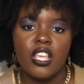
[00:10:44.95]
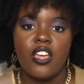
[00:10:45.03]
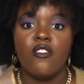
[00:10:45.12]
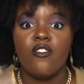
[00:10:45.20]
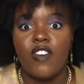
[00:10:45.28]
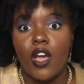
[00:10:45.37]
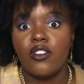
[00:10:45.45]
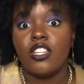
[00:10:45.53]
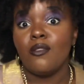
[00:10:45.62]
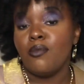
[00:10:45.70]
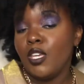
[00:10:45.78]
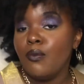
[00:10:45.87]
and
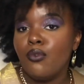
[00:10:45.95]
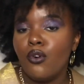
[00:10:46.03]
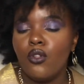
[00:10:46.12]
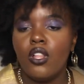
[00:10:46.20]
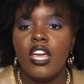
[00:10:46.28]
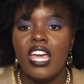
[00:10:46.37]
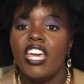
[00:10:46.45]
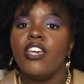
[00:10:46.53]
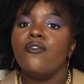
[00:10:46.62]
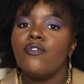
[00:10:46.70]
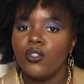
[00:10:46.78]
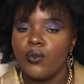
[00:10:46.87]
founding people
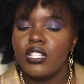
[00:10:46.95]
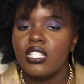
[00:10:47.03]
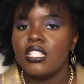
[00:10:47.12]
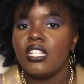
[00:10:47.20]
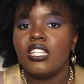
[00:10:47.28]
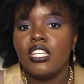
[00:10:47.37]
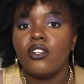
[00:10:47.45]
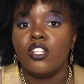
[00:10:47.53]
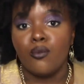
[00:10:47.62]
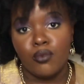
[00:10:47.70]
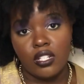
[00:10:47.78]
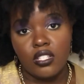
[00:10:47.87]
influenced
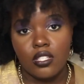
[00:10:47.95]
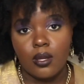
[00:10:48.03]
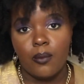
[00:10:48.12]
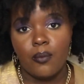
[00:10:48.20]
neoliberalism.